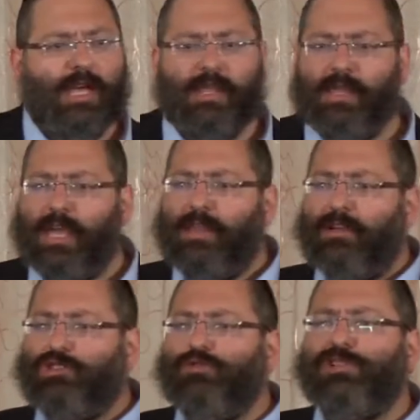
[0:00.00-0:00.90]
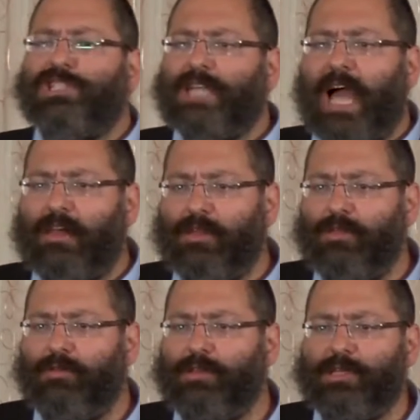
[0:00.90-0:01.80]
In, in the Jewish
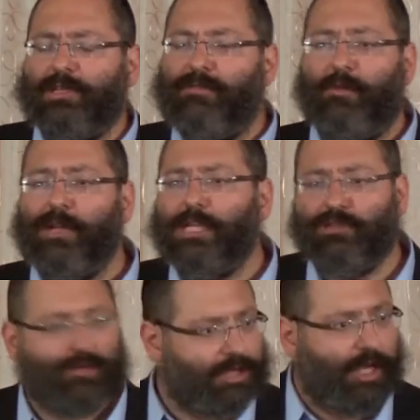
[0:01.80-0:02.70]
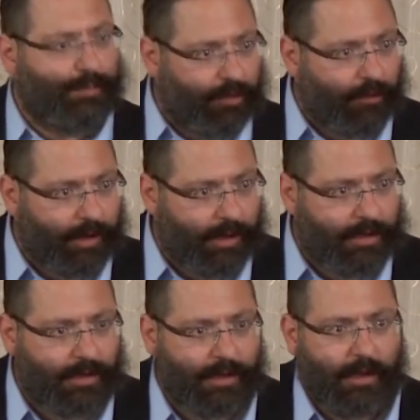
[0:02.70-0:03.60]
calendar, this is a very interesting
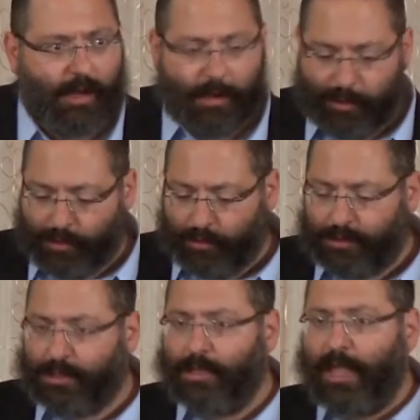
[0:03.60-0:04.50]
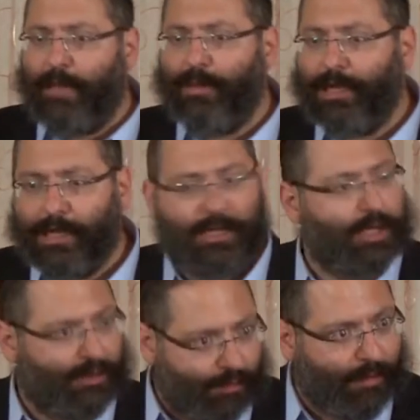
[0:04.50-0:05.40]
period, because today
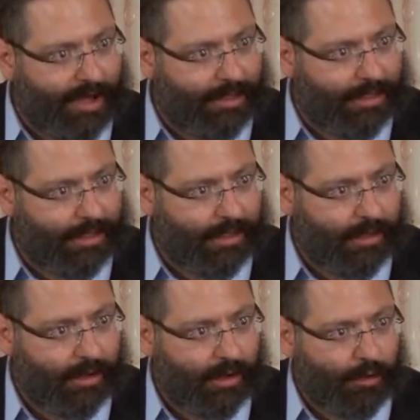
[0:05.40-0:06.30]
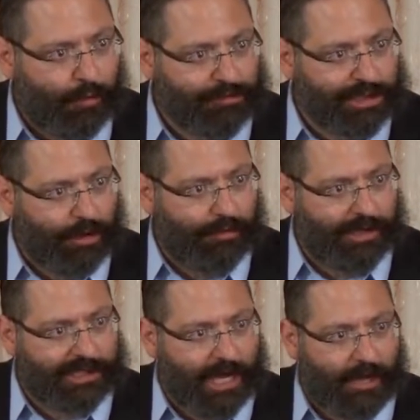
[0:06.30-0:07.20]
begins a new month, Rosh
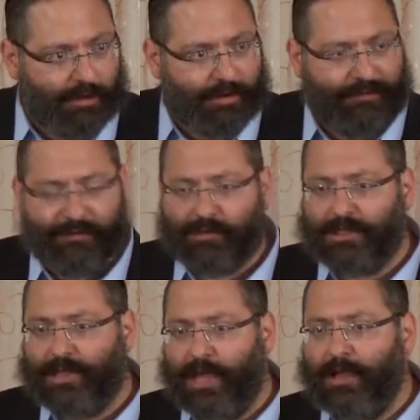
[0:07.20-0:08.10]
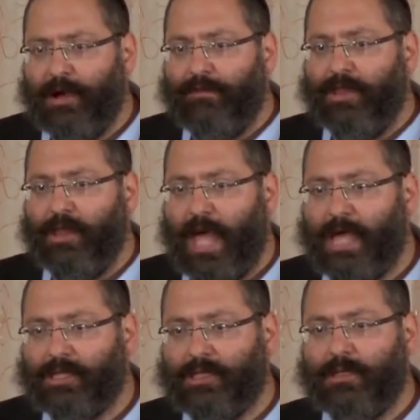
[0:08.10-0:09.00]
Chodesh Elul, the first day of the
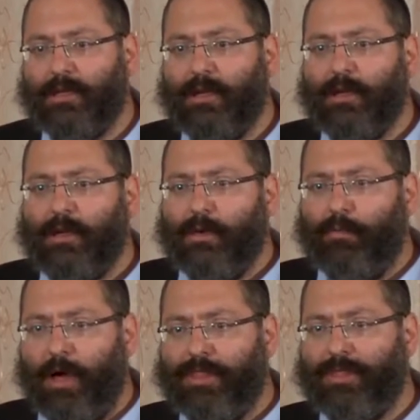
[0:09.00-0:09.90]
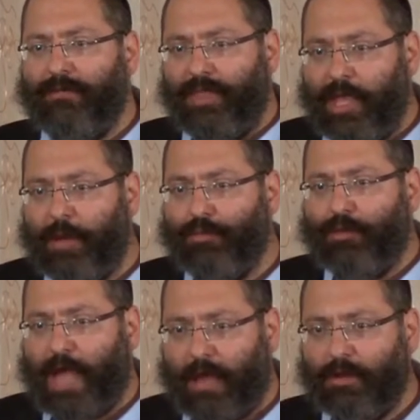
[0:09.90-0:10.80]
last month of the
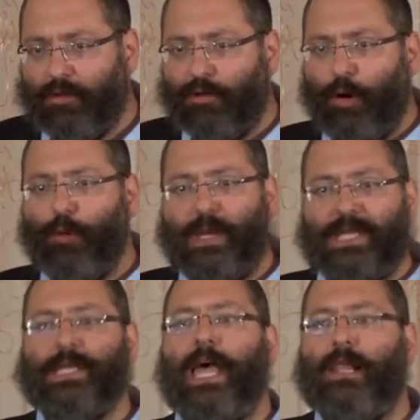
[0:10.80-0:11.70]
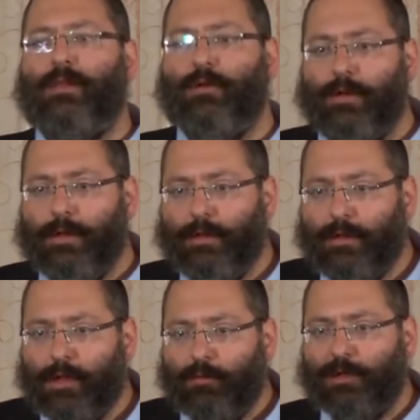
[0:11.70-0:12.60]
Hebrew calendar, known as Elul,
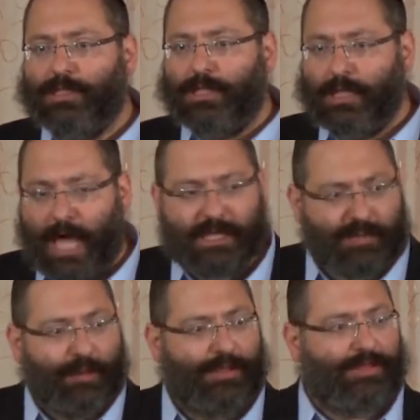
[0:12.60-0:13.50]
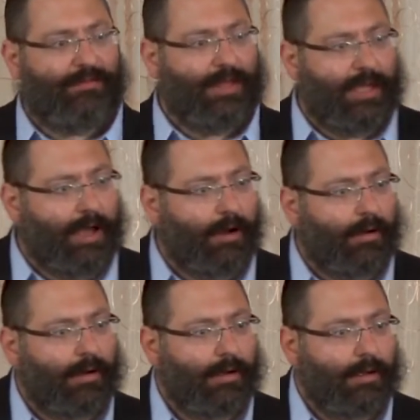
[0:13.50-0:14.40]
which is the last month of the
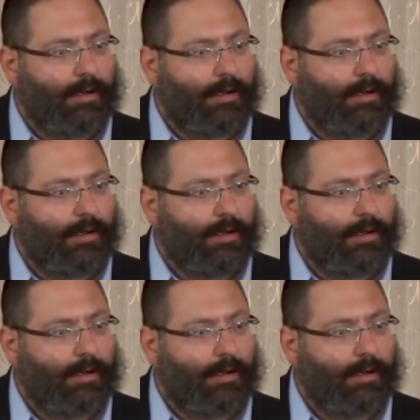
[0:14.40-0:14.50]
year.